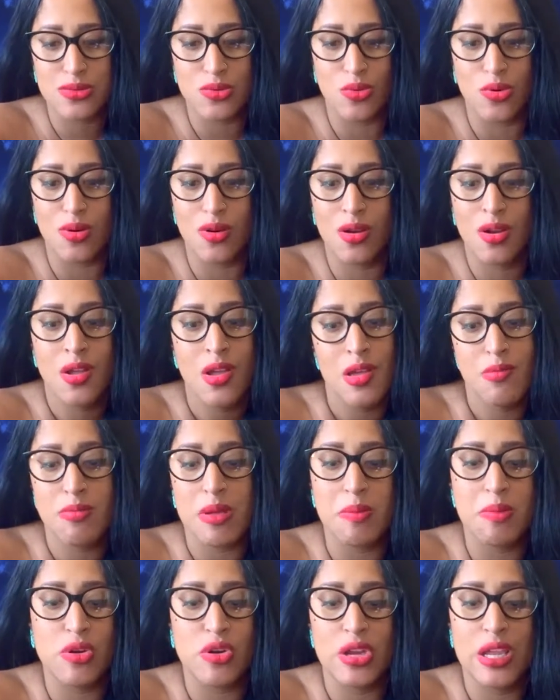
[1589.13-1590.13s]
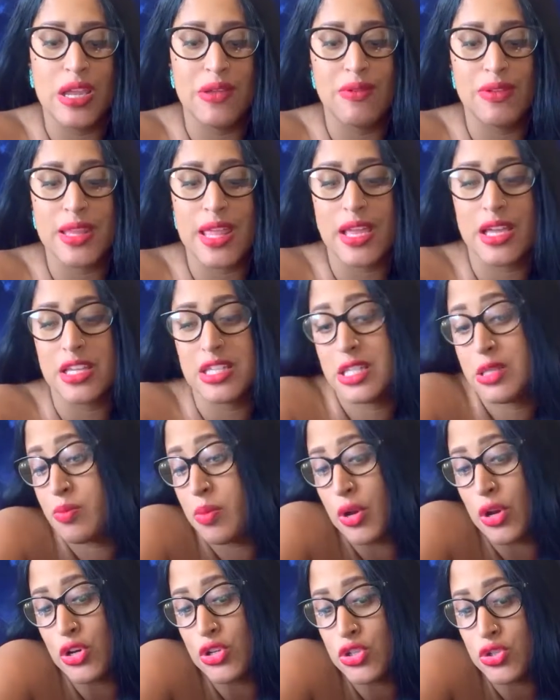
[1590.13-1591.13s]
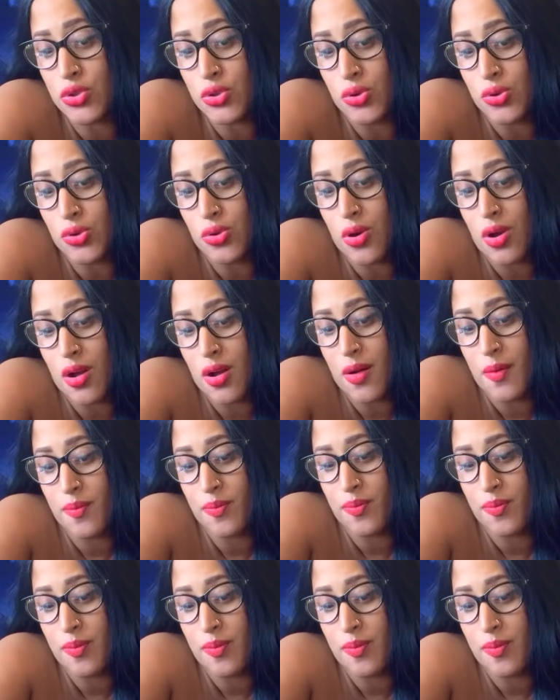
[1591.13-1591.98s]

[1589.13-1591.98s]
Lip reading: or maybe you're even like a spiritual,